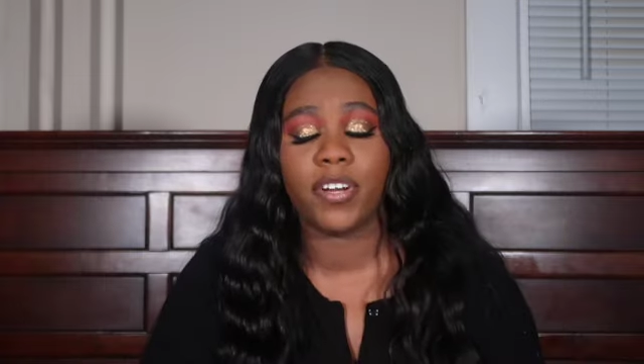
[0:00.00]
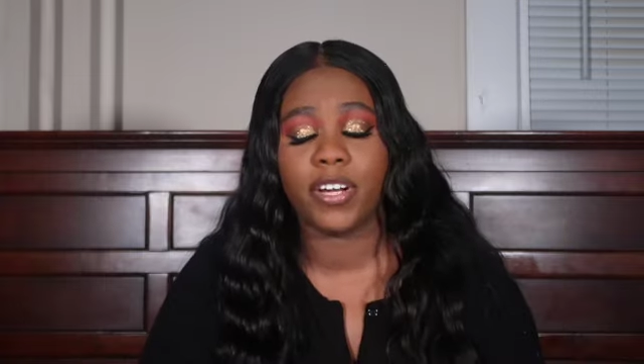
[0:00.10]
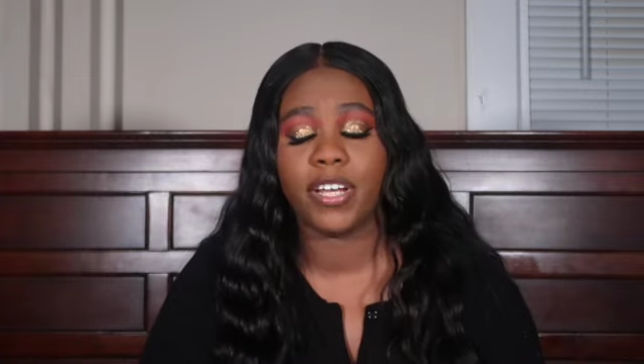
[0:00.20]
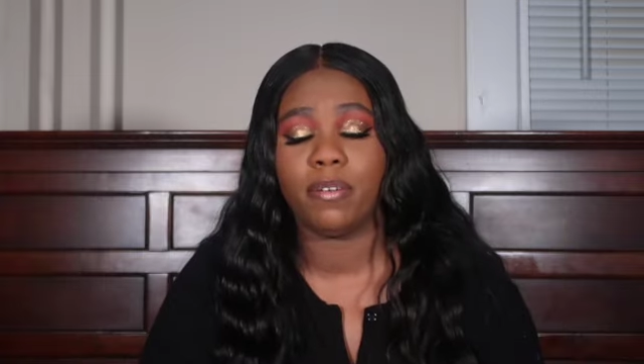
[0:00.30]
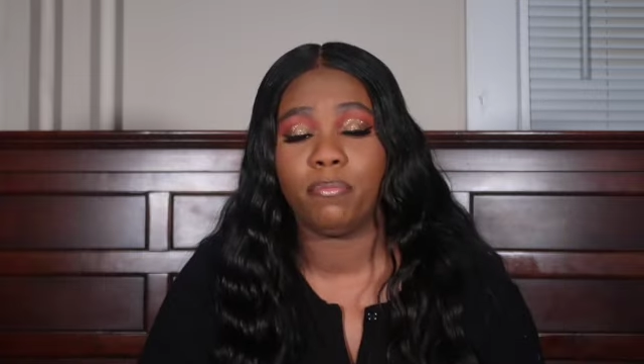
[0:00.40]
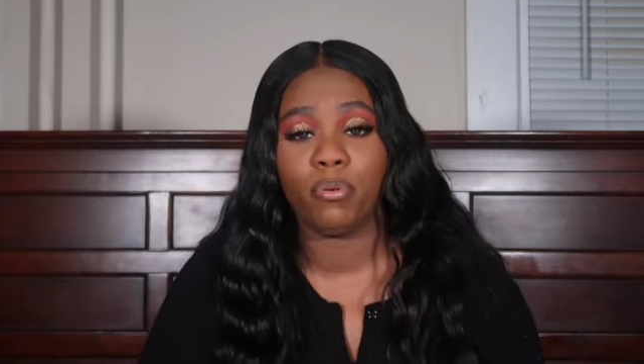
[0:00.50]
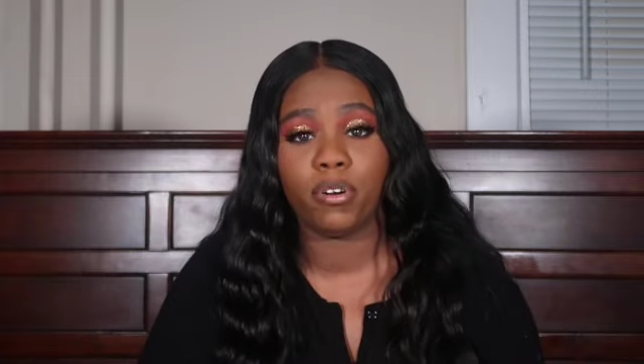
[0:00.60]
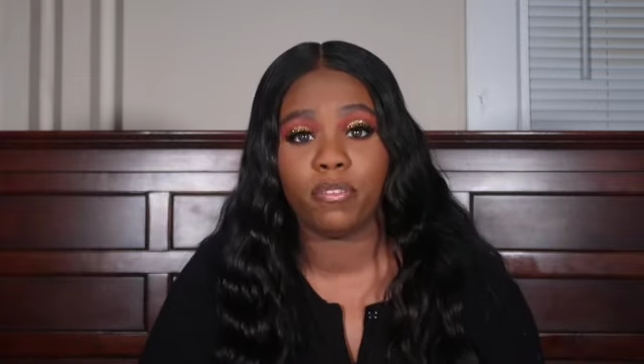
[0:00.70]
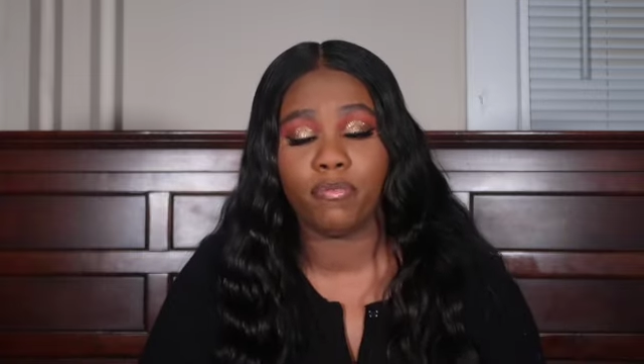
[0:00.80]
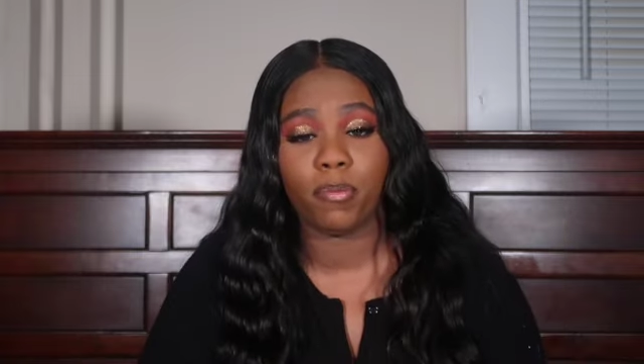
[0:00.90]
very
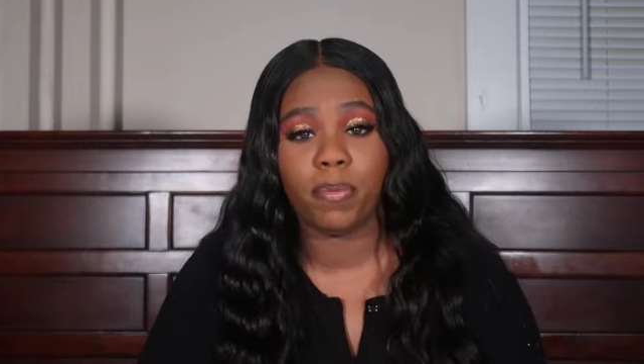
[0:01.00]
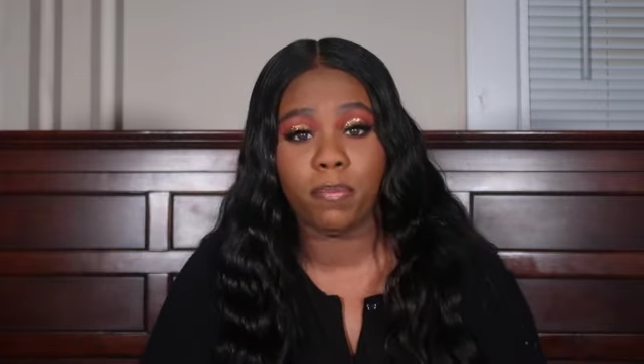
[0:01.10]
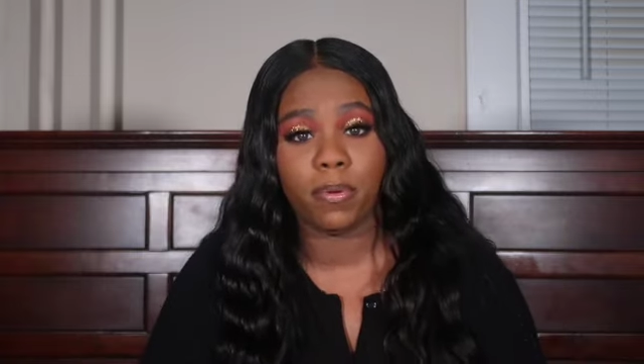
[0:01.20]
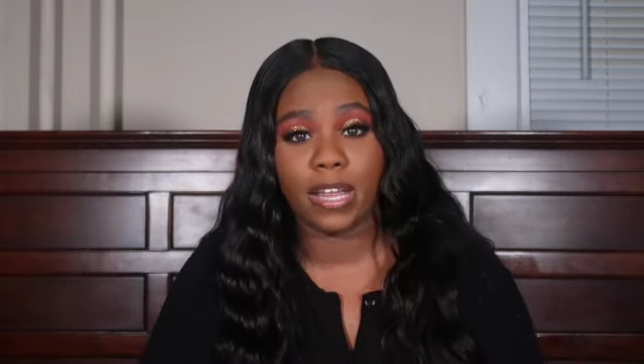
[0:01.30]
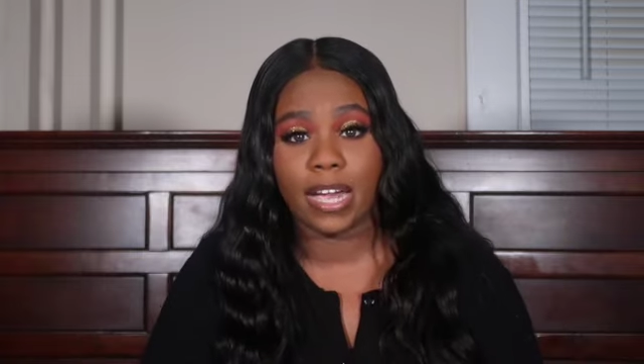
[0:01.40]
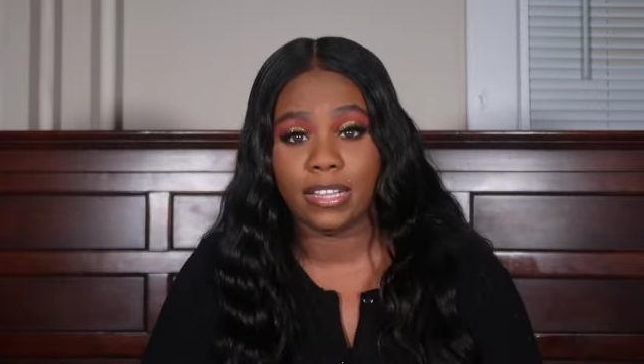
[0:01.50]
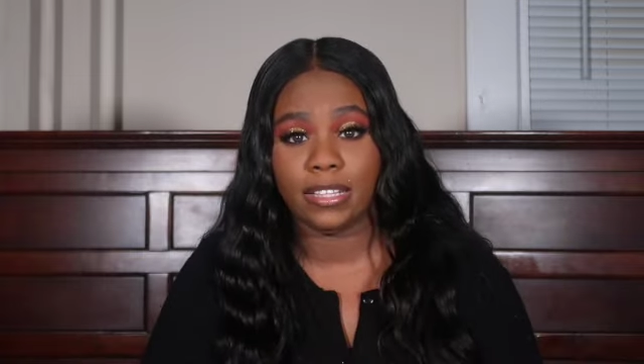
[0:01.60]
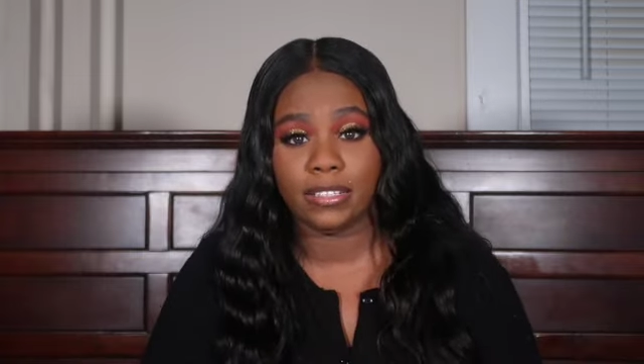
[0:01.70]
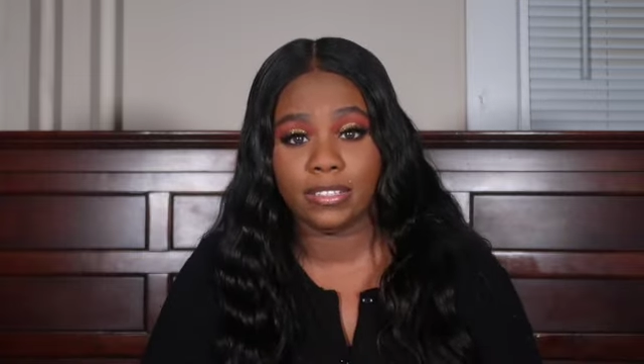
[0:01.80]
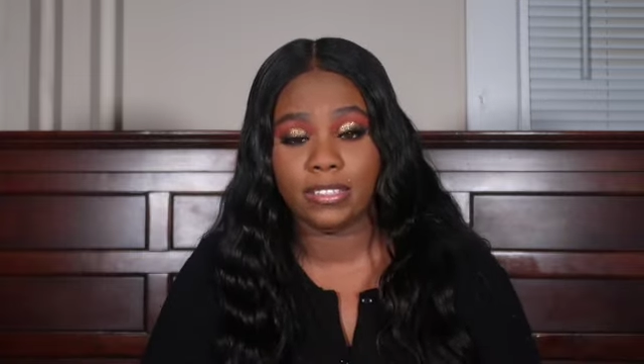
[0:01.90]
important for people like
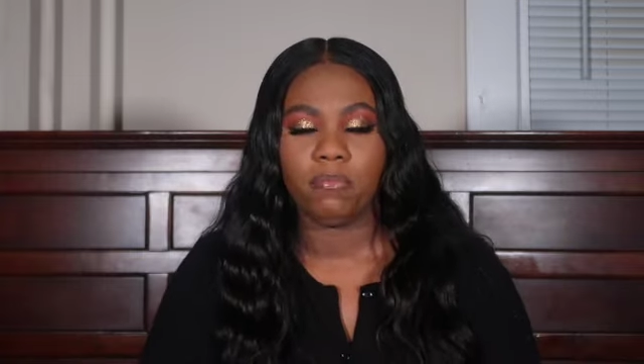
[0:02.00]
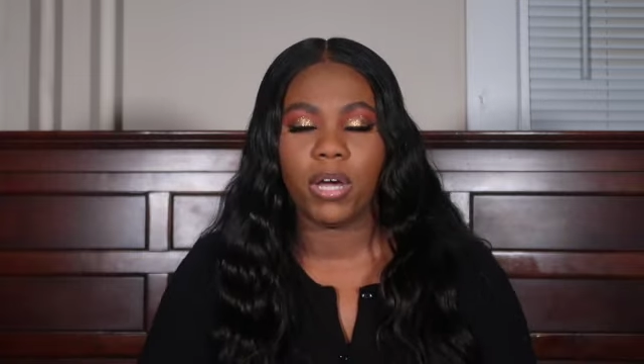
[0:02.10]
this